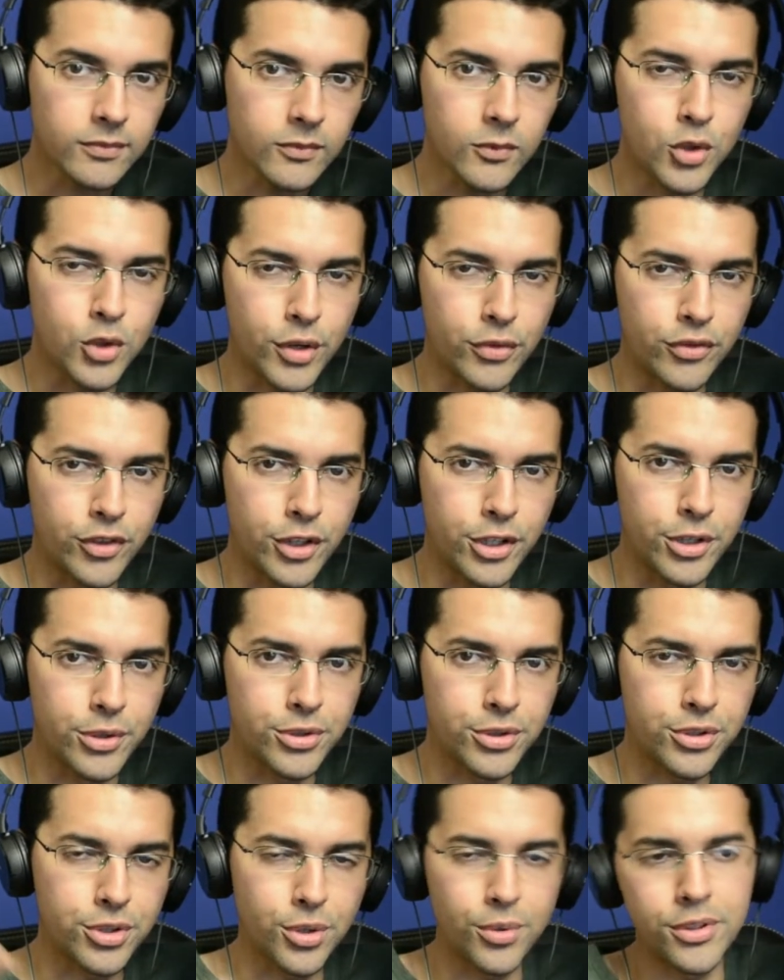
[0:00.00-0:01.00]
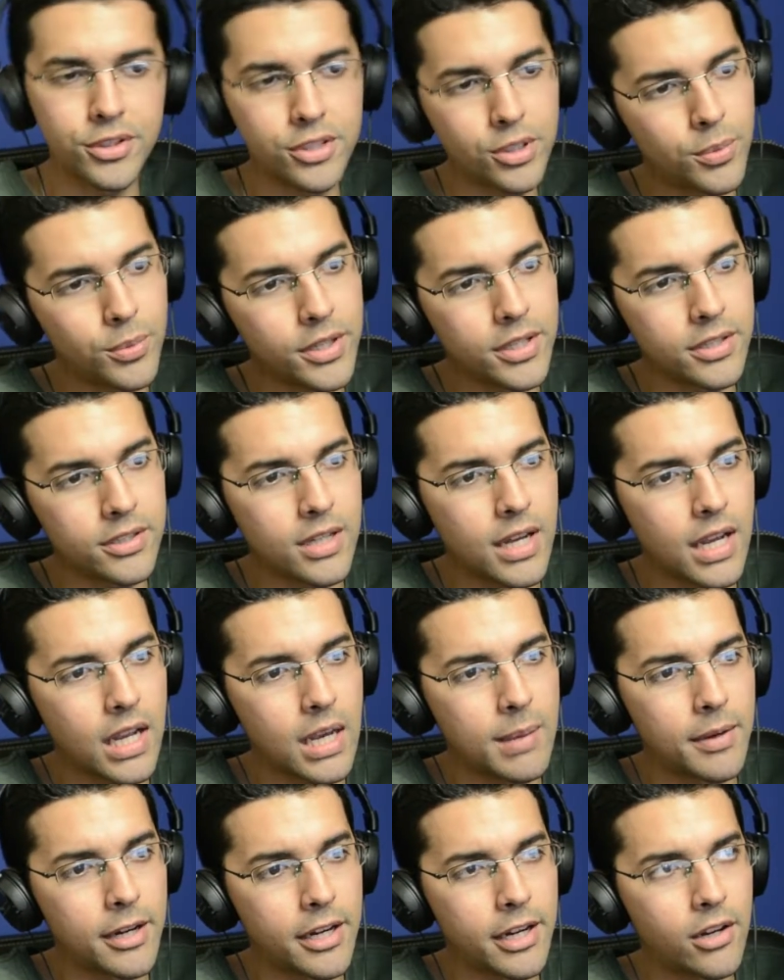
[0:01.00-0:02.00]
different news stories that we can talk
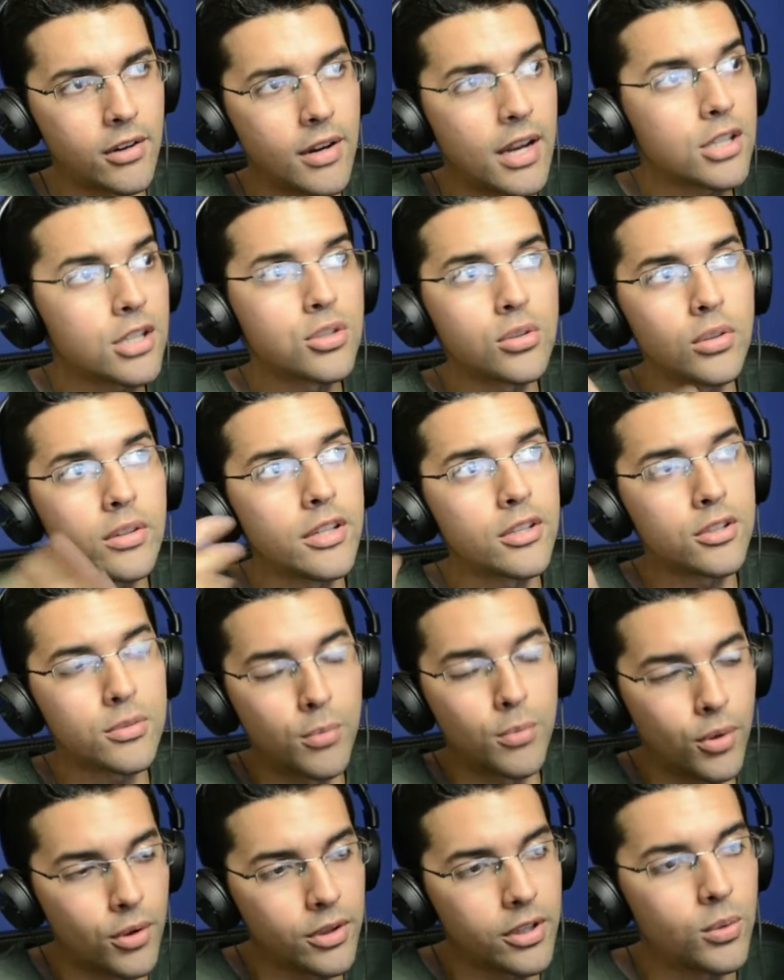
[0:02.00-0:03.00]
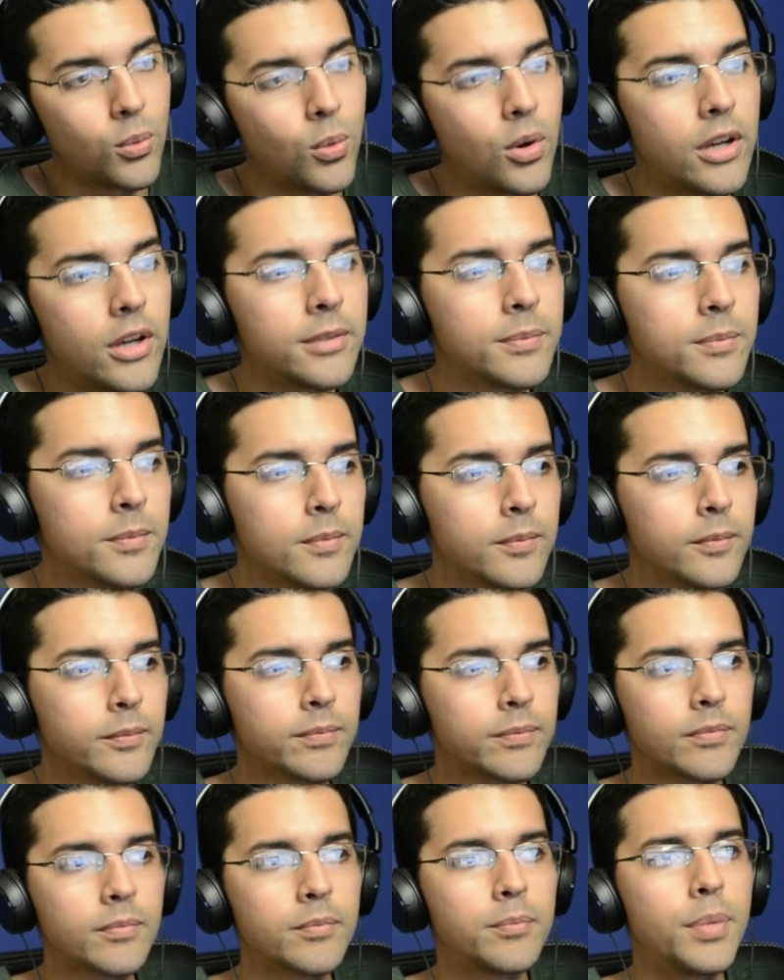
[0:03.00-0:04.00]
about here. Actually, it's more than one,
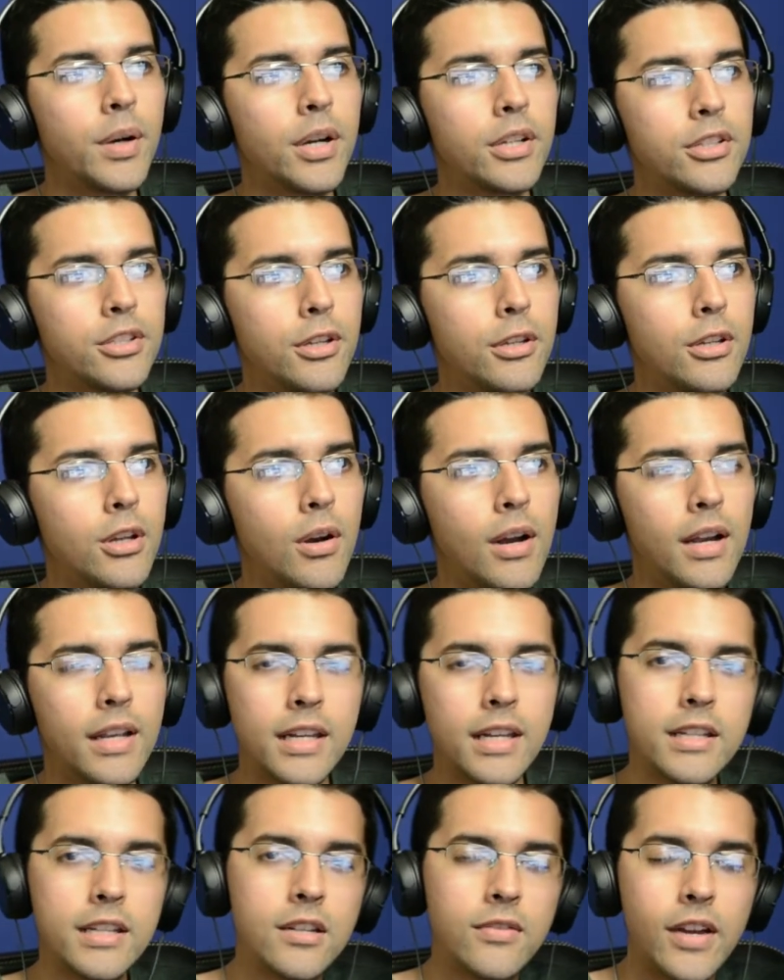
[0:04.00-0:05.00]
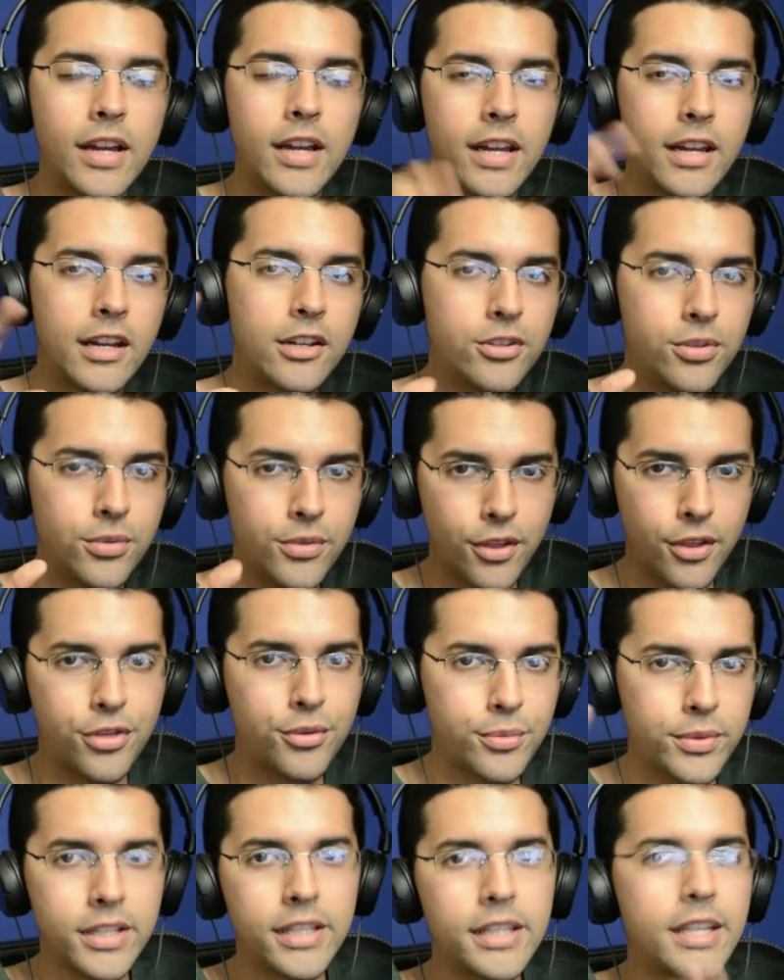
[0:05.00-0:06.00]
but, you know, I'm going to divide it into the
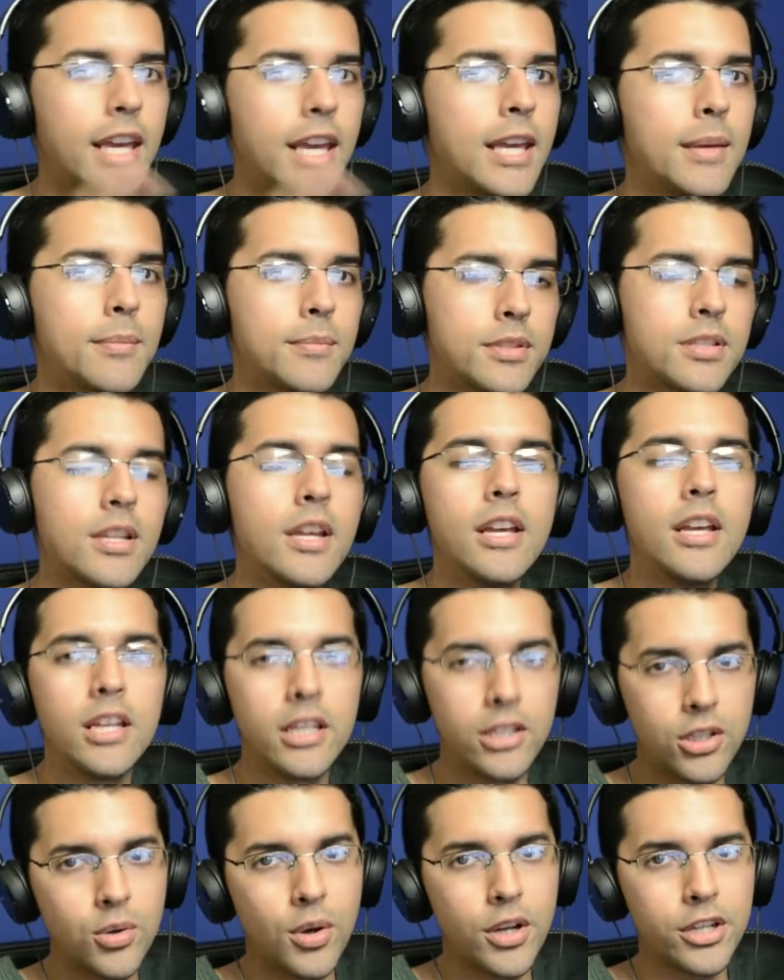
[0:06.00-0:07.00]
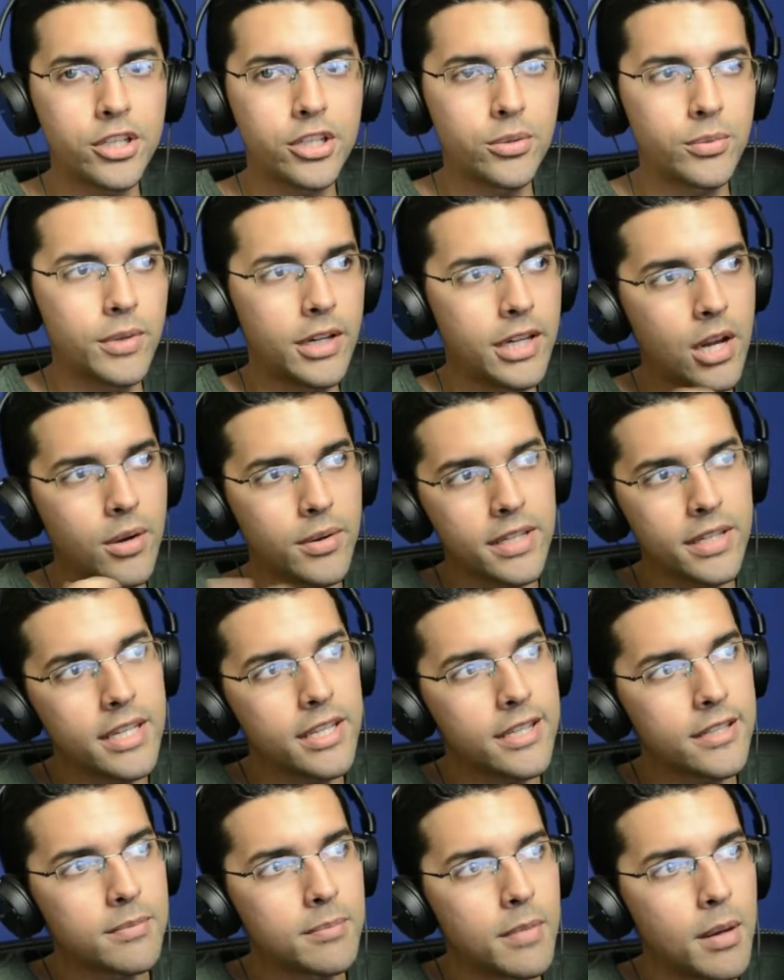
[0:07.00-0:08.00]
3 games in question right now.
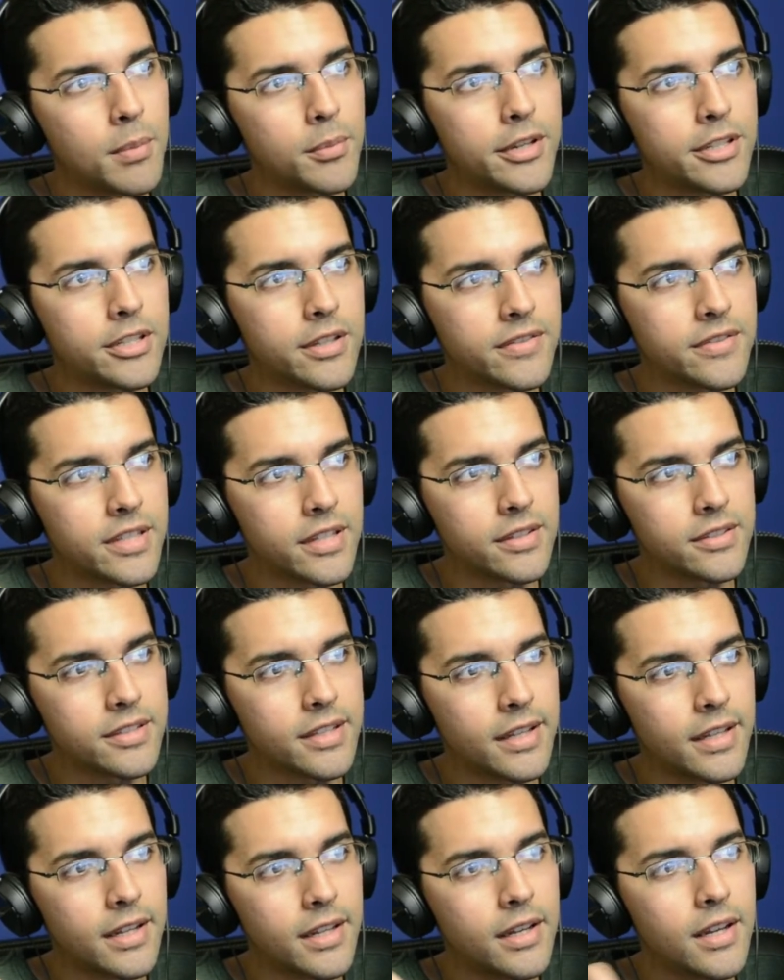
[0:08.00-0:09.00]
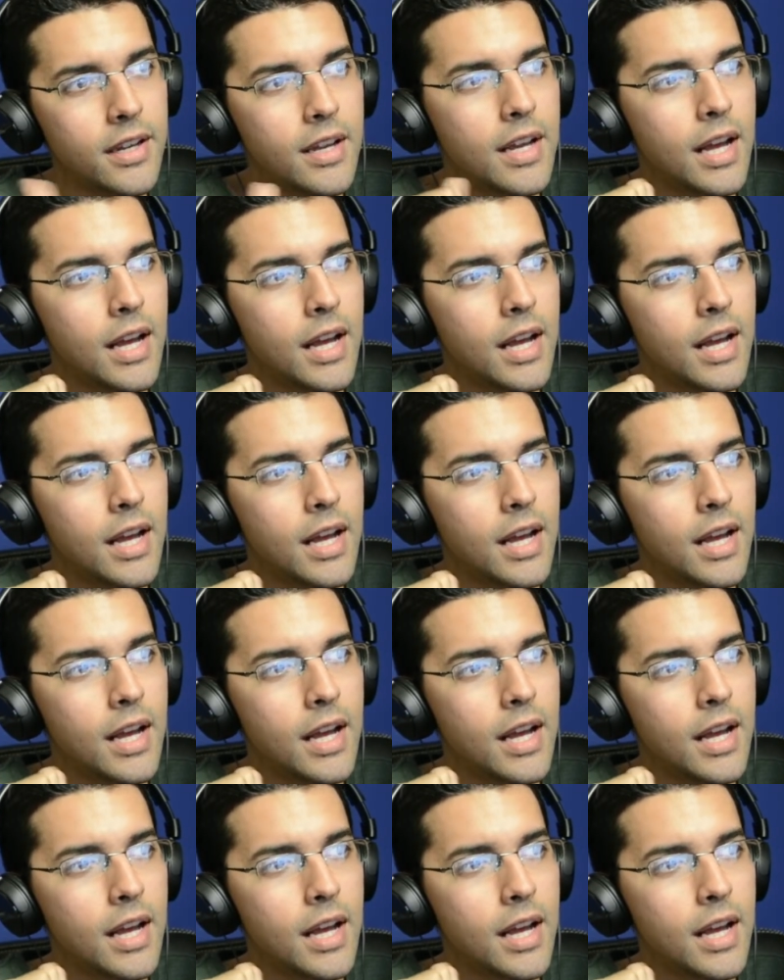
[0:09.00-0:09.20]
Ys Memories of Celceta.